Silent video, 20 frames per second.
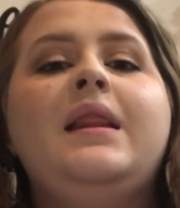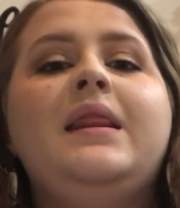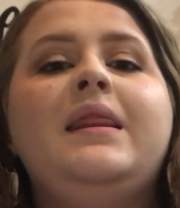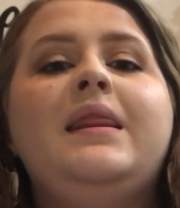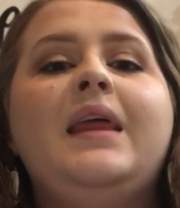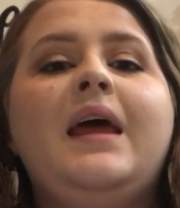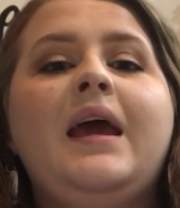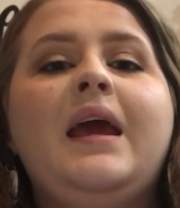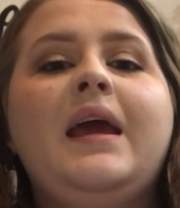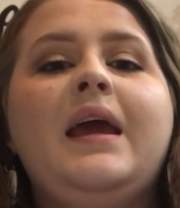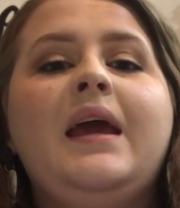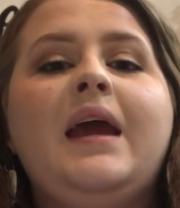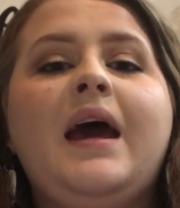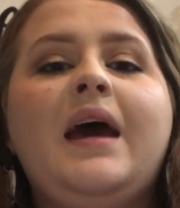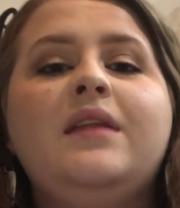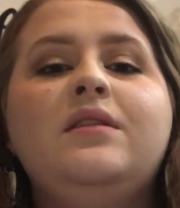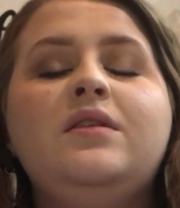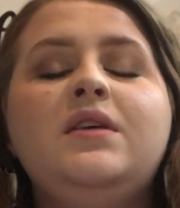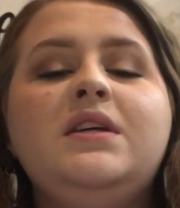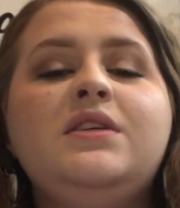they
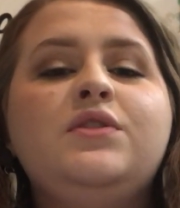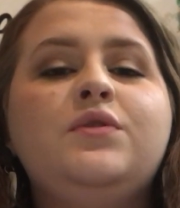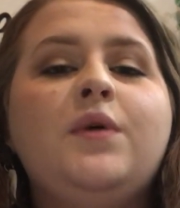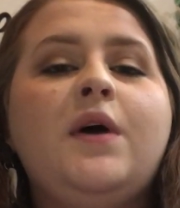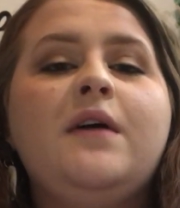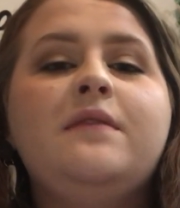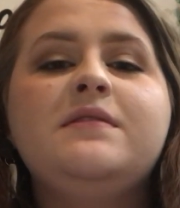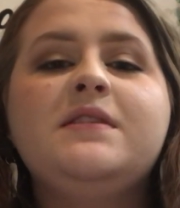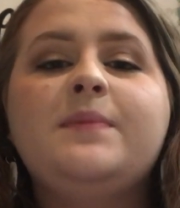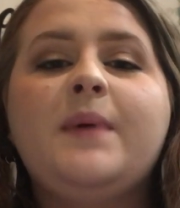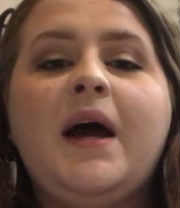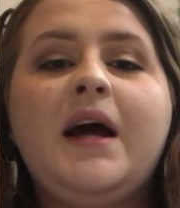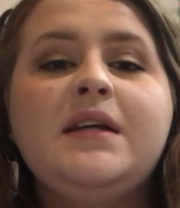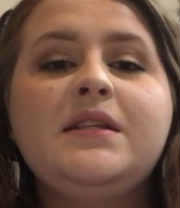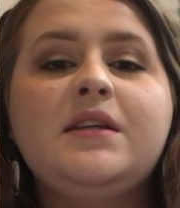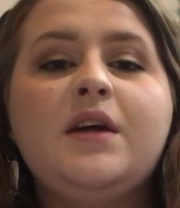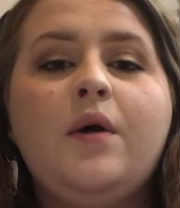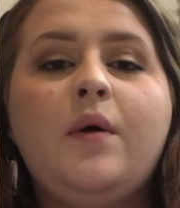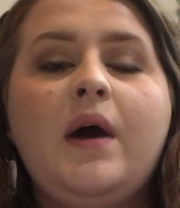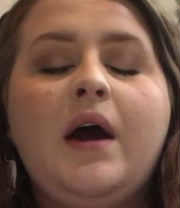had these 12
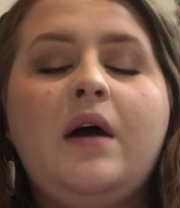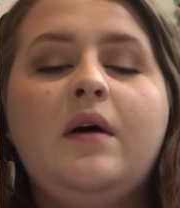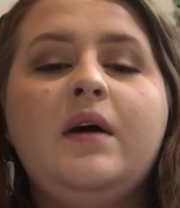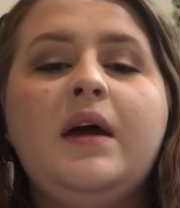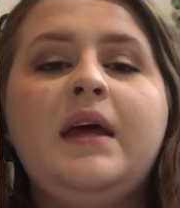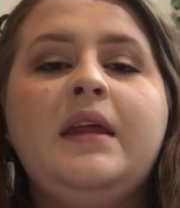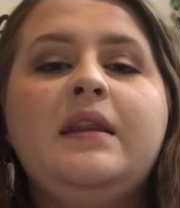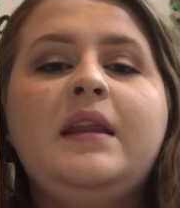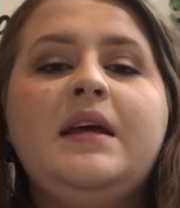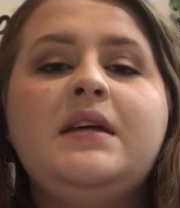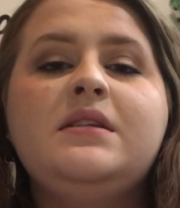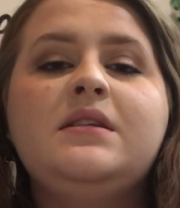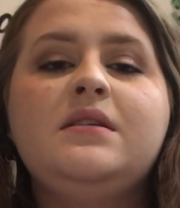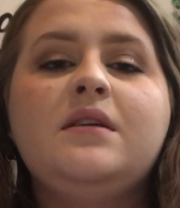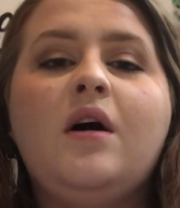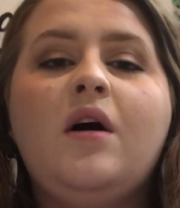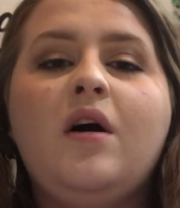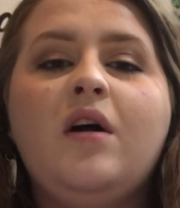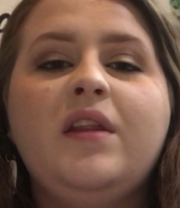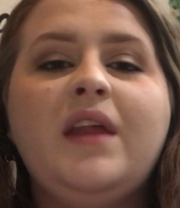spies go out, and they
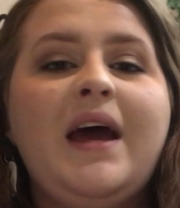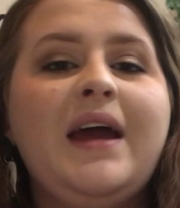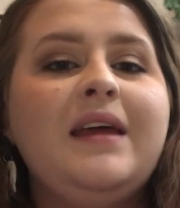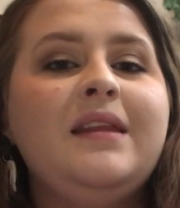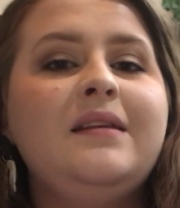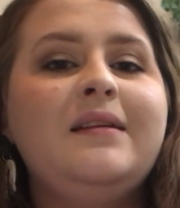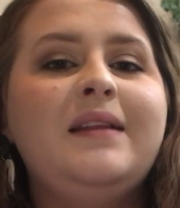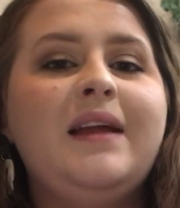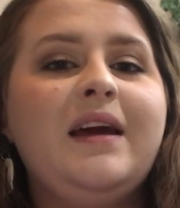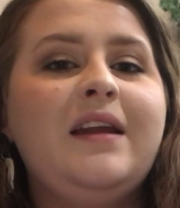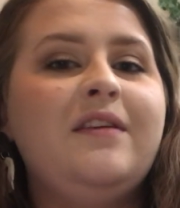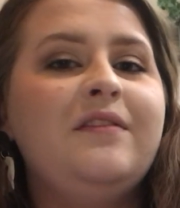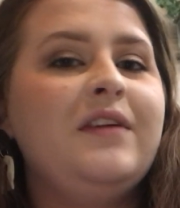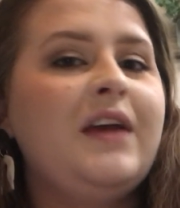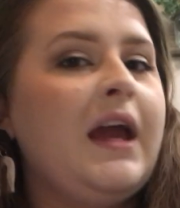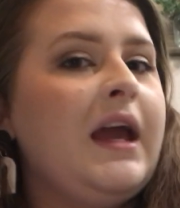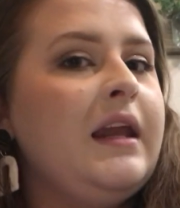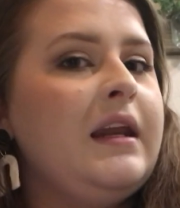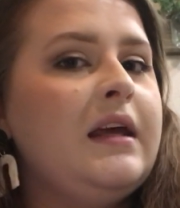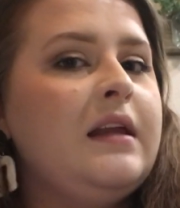saw that in the land of
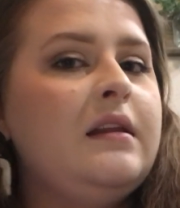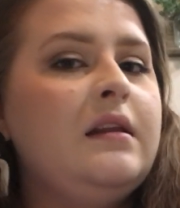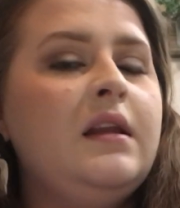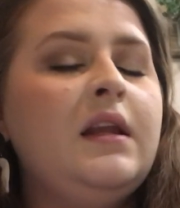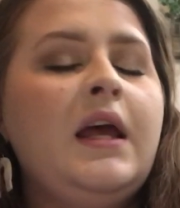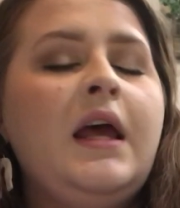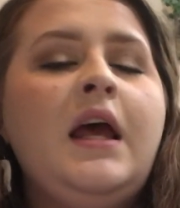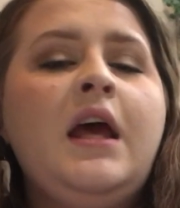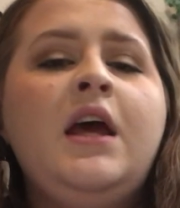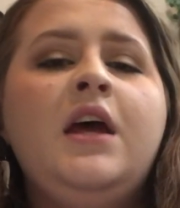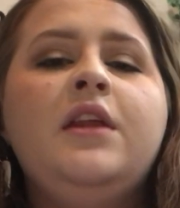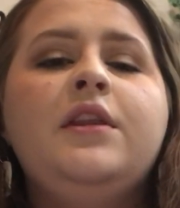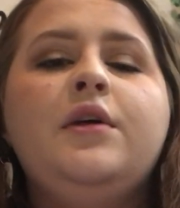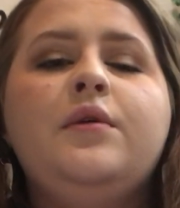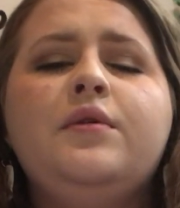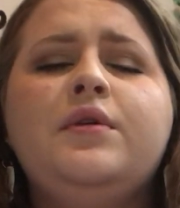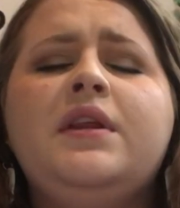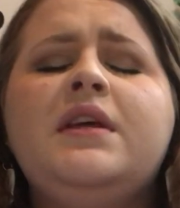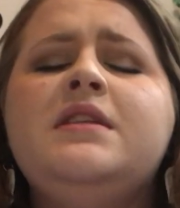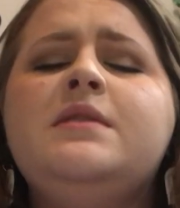Canaan,
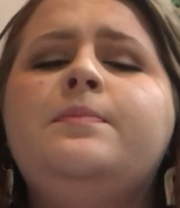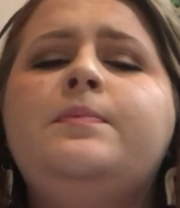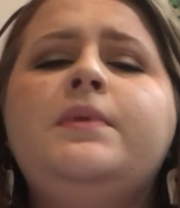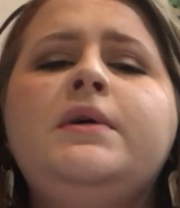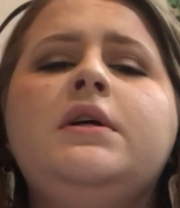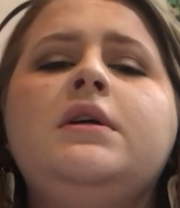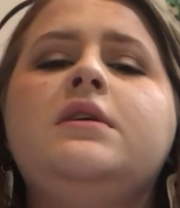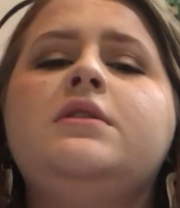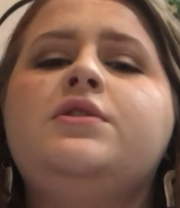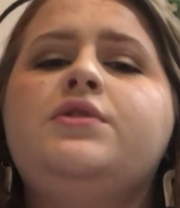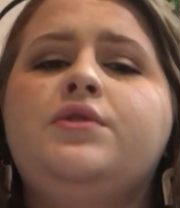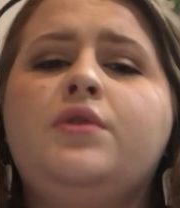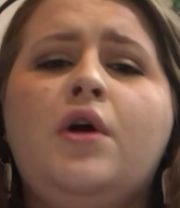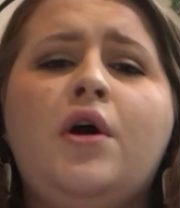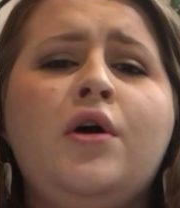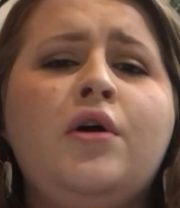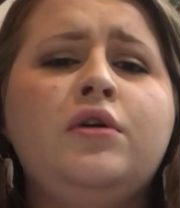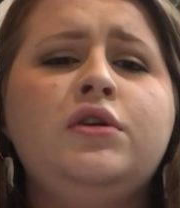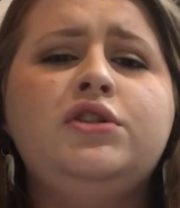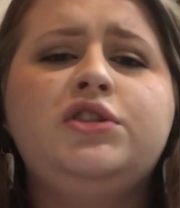there were these big,
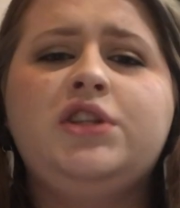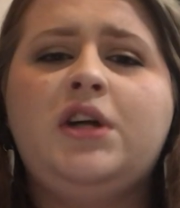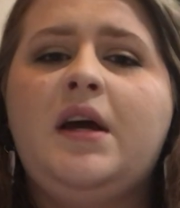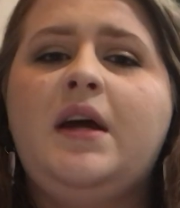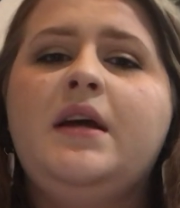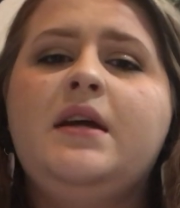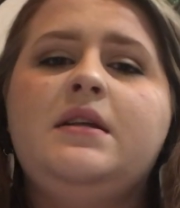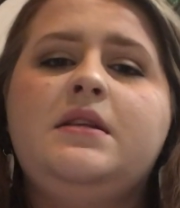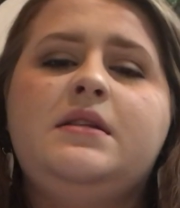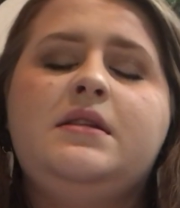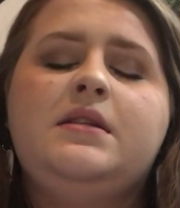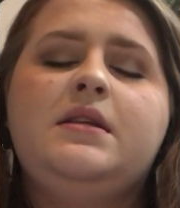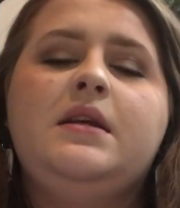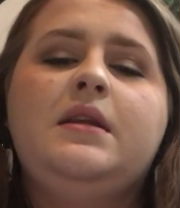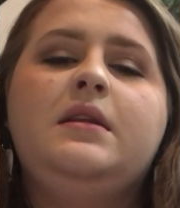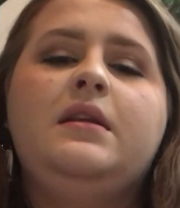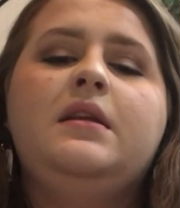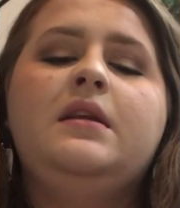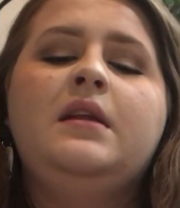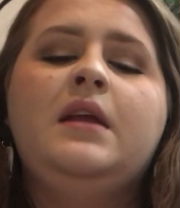strong giants,
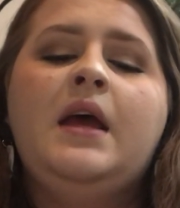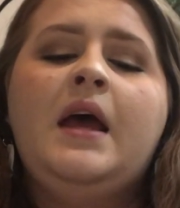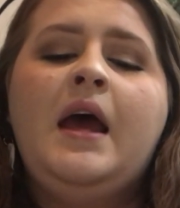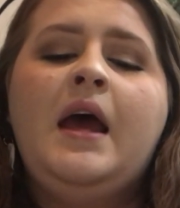and